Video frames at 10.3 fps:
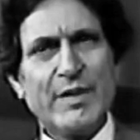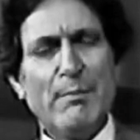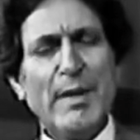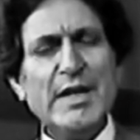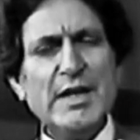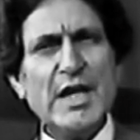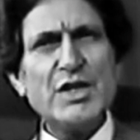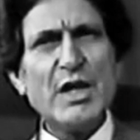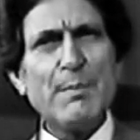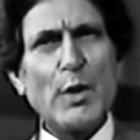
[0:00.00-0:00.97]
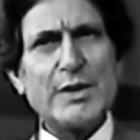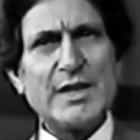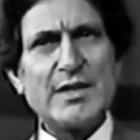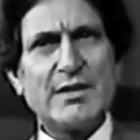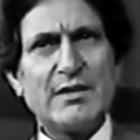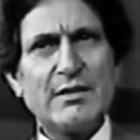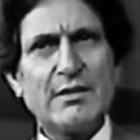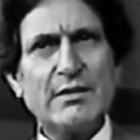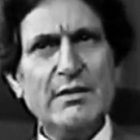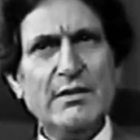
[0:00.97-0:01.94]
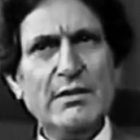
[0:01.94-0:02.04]
The meditational process,
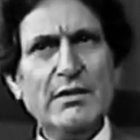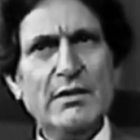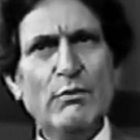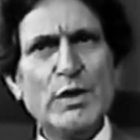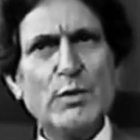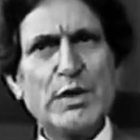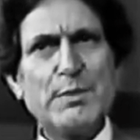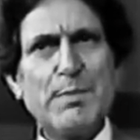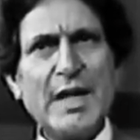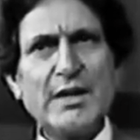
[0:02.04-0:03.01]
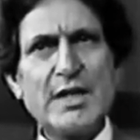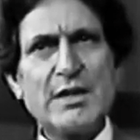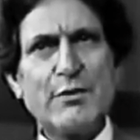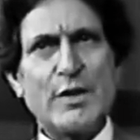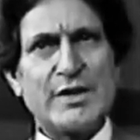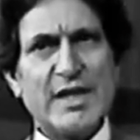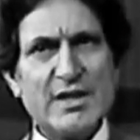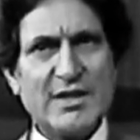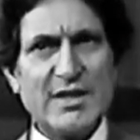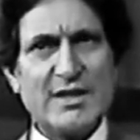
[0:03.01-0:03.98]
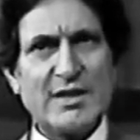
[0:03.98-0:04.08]
which was practiced for
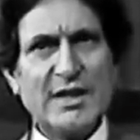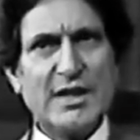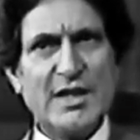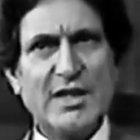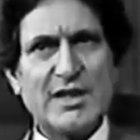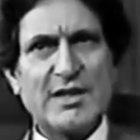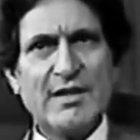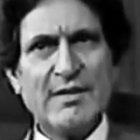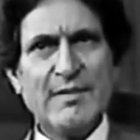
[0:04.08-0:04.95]
centuries in the East,